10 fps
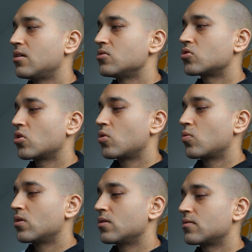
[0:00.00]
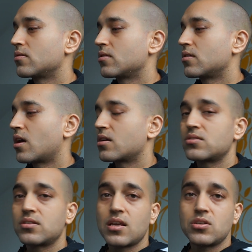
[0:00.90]
So
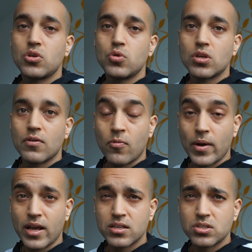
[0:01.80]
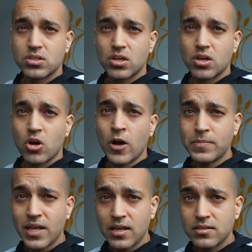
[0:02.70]
stay tuned for my next
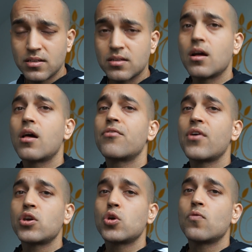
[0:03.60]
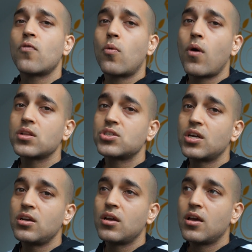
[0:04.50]
update. Thank you for
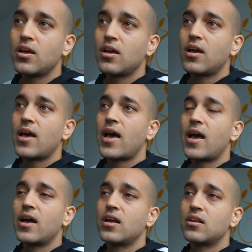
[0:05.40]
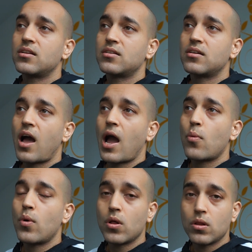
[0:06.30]
watching, and I
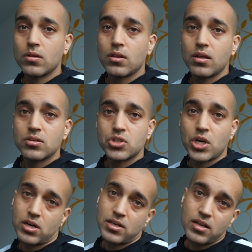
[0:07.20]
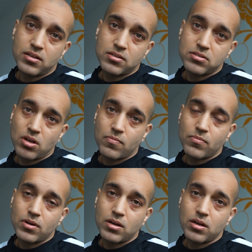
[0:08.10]
will share then
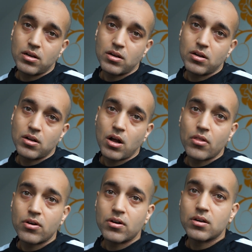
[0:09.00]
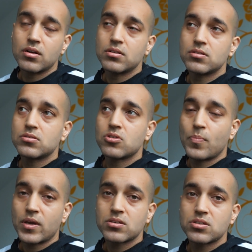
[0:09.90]
some other
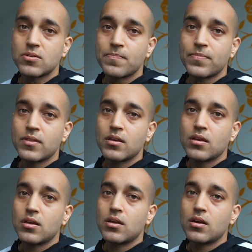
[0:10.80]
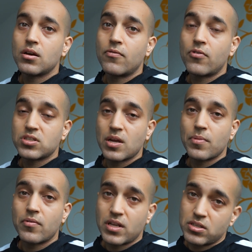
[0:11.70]
topics. For
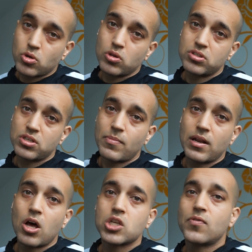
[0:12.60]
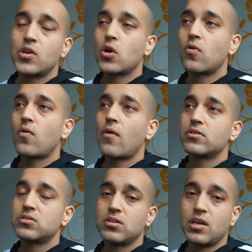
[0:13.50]
example, what I told in my last video, I
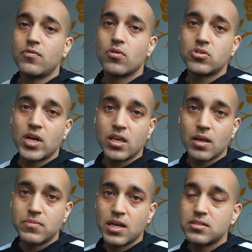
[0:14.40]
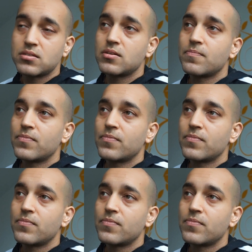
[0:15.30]
will give you a training update.